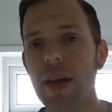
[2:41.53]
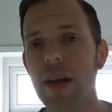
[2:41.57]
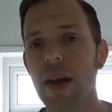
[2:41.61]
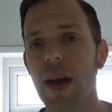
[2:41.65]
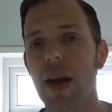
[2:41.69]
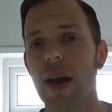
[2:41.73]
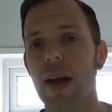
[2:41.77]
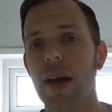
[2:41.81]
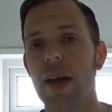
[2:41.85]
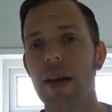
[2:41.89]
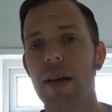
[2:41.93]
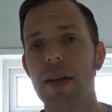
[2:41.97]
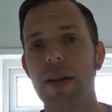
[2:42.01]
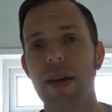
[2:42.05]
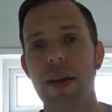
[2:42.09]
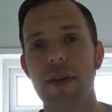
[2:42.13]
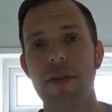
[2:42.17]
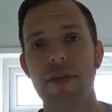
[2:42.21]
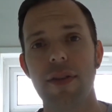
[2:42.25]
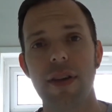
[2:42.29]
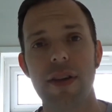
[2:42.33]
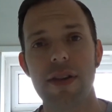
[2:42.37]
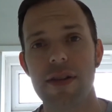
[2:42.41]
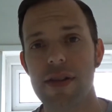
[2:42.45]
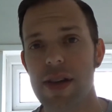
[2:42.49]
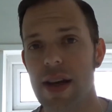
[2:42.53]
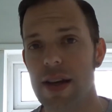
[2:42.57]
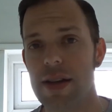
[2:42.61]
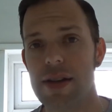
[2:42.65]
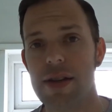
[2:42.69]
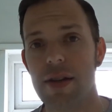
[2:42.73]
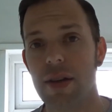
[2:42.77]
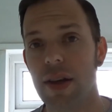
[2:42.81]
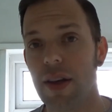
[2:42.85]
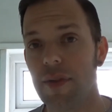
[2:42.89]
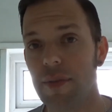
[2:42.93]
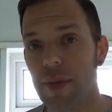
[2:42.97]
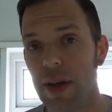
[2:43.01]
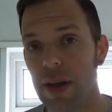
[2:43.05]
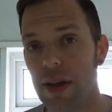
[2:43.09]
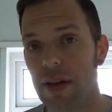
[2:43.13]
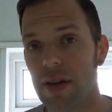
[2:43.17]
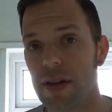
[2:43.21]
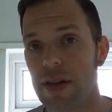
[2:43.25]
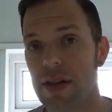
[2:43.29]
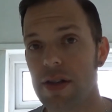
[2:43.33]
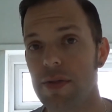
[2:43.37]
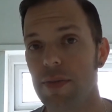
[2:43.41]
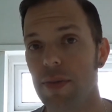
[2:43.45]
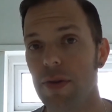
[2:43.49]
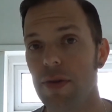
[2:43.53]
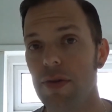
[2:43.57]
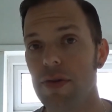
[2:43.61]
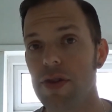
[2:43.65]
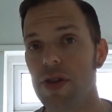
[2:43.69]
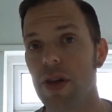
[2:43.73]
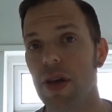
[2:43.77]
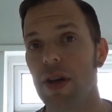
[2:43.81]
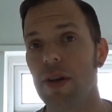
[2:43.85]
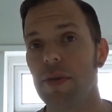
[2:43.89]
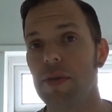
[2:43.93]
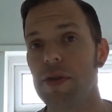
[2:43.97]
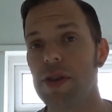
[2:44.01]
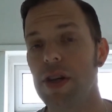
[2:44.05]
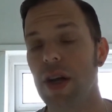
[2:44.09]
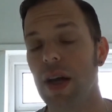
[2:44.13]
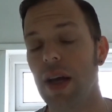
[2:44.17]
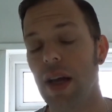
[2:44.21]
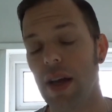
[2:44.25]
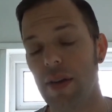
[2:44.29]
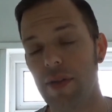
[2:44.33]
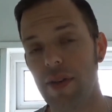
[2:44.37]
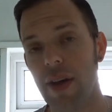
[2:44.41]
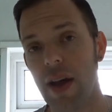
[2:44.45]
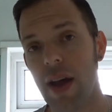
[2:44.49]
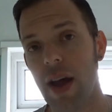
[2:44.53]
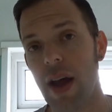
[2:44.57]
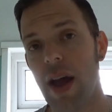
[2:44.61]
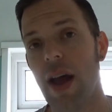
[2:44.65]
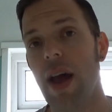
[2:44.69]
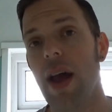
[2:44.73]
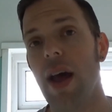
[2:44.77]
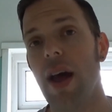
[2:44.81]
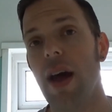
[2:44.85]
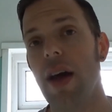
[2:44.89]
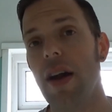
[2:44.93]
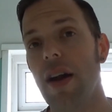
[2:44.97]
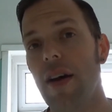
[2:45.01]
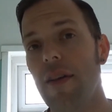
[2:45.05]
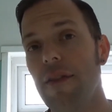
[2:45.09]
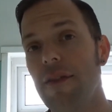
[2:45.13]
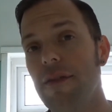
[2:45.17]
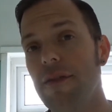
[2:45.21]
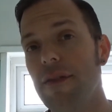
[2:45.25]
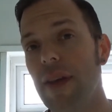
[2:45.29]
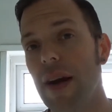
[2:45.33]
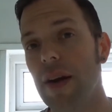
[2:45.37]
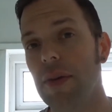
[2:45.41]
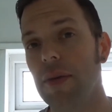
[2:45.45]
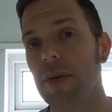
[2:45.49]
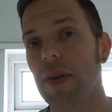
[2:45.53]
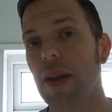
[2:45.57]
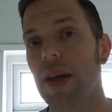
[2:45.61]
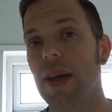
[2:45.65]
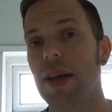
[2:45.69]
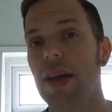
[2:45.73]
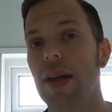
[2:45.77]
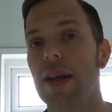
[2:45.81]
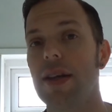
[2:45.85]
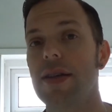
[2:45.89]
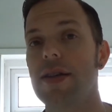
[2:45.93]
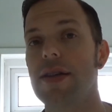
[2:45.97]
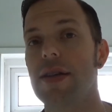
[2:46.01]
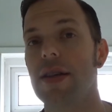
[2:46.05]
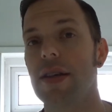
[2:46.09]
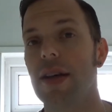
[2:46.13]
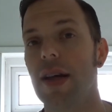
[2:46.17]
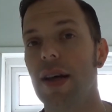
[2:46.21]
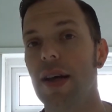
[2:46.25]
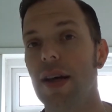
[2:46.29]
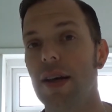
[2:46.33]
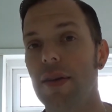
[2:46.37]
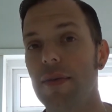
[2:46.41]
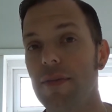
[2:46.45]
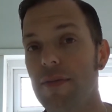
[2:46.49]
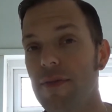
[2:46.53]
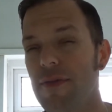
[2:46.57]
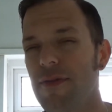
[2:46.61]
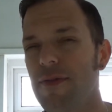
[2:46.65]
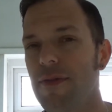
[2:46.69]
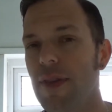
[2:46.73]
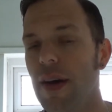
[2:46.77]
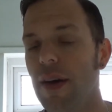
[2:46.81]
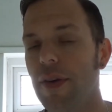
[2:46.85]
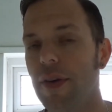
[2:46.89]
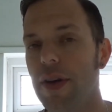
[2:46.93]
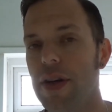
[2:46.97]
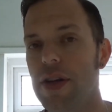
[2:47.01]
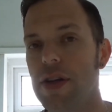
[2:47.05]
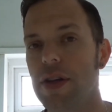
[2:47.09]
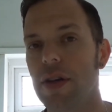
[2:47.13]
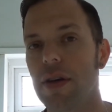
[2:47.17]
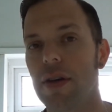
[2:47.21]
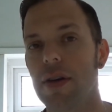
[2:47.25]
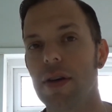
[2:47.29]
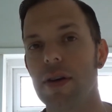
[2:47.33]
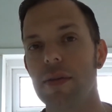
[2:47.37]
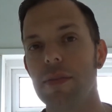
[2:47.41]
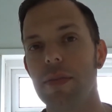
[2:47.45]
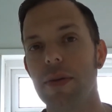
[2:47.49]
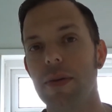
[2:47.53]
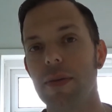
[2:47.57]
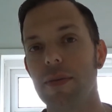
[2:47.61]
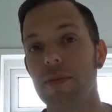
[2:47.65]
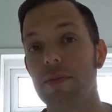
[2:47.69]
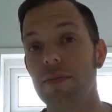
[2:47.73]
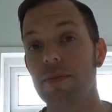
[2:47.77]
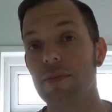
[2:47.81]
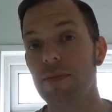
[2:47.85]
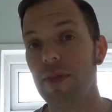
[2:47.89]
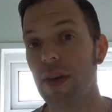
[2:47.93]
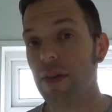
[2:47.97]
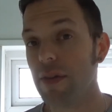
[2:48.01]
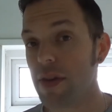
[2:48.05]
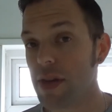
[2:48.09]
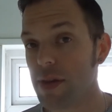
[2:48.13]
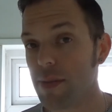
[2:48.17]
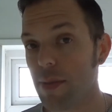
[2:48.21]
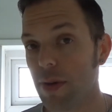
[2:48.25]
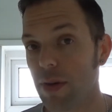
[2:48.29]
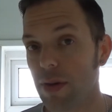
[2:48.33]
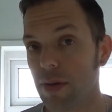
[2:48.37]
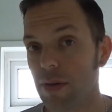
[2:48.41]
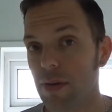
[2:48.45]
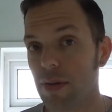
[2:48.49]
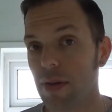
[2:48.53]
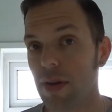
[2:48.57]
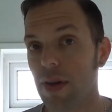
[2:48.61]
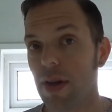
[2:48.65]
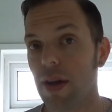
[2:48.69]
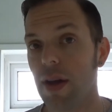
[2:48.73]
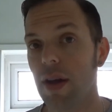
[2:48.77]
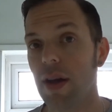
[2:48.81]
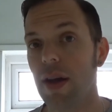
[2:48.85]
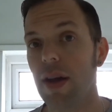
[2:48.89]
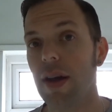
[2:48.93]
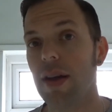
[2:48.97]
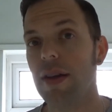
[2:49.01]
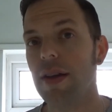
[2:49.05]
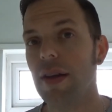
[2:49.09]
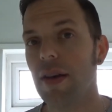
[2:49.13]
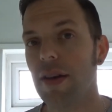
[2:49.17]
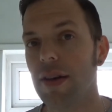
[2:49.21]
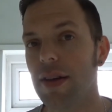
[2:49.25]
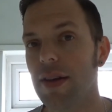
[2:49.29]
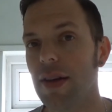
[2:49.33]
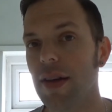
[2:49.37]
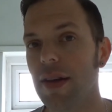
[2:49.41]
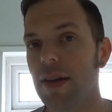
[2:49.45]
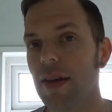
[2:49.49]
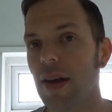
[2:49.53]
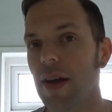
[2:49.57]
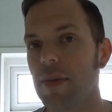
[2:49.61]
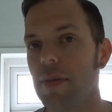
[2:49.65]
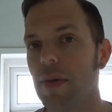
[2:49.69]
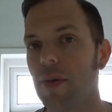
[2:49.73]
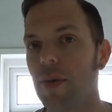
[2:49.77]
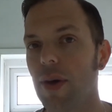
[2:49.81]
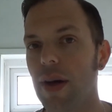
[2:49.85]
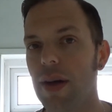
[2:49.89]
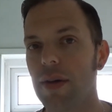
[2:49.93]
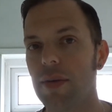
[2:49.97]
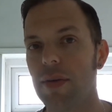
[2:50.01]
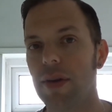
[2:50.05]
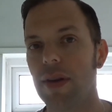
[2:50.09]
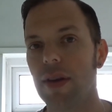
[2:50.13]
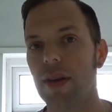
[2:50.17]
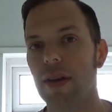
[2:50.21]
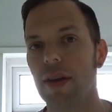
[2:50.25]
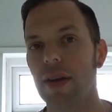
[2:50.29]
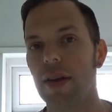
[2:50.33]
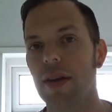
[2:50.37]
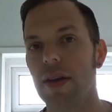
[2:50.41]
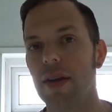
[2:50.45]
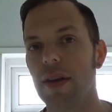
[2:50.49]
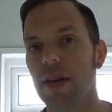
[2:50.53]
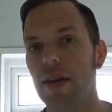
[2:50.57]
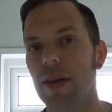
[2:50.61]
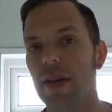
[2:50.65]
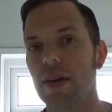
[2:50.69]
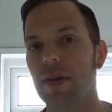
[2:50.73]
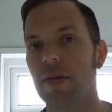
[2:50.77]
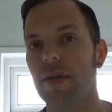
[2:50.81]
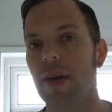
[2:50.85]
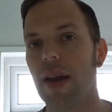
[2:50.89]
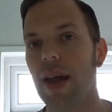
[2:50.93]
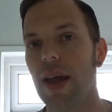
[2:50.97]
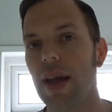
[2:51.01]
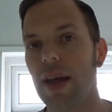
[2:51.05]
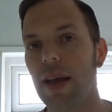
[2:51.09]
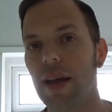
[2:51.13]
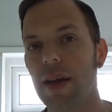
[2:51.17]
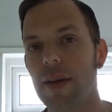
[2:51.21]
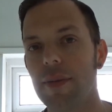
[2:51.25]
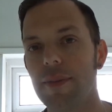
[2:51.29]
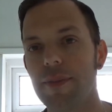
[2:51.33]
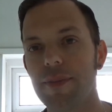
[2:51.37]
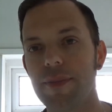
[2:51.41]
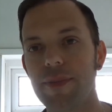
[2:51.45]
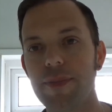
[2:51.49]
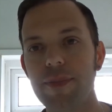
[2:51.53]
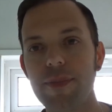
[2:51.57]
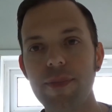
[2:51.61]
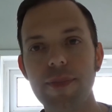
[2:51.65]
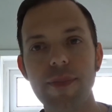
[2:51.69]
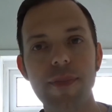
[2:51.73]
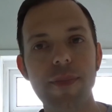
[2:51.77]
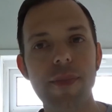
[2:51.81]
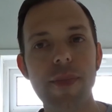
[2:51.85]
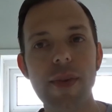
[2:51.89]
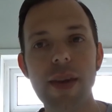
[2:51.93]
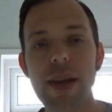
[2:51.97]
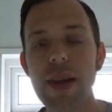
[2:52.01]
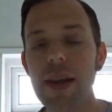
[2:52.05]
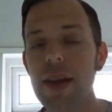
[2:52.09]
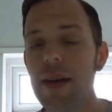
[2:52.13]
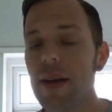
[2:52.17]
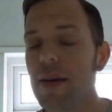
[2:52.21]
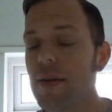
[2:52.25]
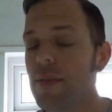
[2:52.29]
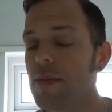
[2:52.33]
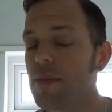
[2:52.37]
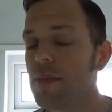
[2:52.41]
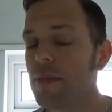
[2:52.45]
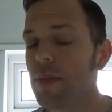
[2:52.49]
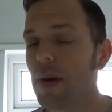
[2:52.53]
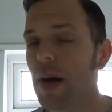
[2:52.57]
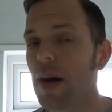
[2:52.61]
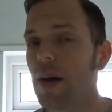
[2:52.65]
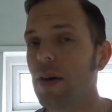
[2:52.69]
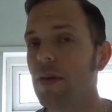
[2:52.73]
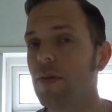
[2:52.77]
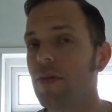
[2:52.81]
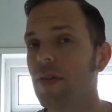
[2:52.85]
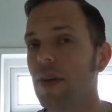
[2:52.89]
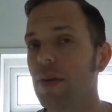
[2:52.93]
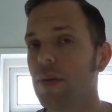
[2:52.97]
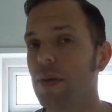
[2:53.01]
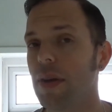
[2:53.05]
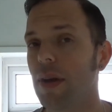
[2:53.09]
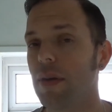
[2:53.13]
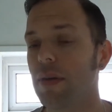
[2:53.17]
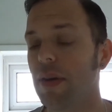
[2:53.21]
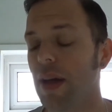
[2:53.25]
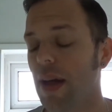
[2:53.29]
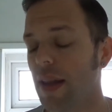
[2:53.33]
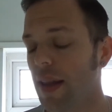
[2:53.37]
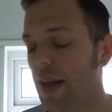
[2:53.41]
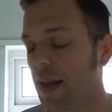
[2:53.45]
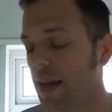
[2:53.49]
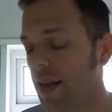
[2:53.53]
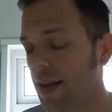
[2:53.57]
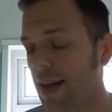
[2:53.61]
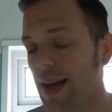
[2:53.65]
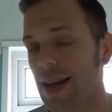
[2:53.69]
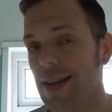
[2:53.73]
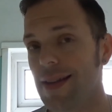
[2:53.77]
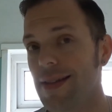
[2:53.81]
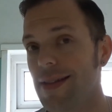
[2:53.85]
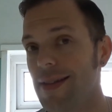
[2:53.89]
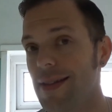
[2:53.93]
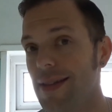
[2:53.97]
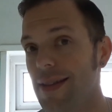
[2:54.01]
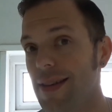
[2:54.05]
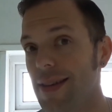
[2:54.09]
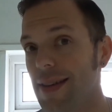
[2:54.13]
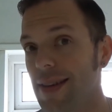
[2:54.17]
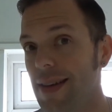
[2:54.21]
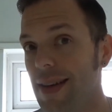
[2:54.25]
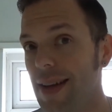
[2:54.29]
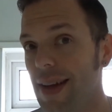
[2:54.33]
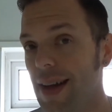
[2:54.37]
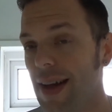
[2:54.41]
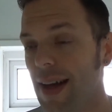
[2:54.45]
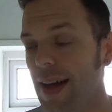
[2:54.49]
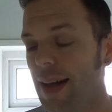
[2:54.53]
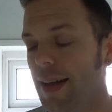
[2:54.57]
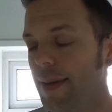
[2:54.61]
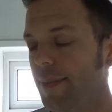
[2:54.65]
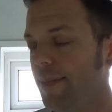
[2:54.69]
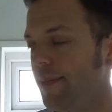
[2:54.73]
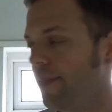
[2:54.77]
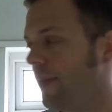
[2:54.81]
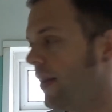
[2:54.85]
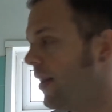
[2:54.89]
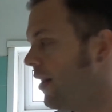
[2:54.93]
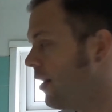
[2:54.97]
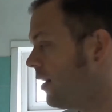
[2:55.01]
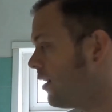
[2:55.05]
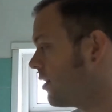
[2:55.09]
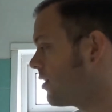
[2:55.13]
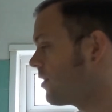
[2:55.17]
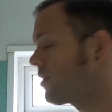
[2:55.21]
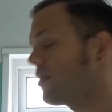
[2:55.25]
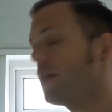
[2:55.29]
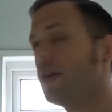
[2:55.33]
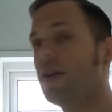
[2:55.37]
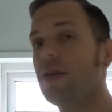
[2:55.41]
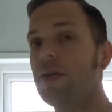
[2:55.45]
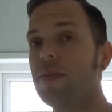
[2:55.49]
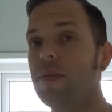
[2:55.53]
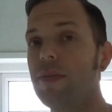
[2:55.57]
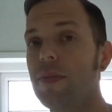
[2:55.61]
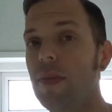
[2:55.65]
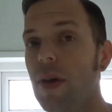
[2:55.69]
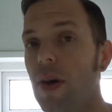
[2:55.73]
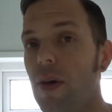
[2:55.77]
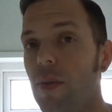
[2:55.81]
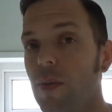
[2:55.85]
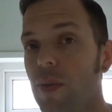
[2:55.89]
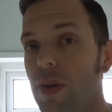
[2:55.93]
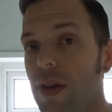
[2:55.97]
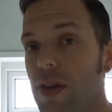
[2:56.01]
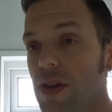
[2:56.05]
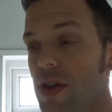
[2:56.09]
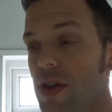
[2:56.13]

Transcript: they're fantastic, give me a nice smooth sharp shave, and I found that yesterday, very sharp, very smooth. I did come away with a little nick, but hopefully we don't get that again today. So, on with the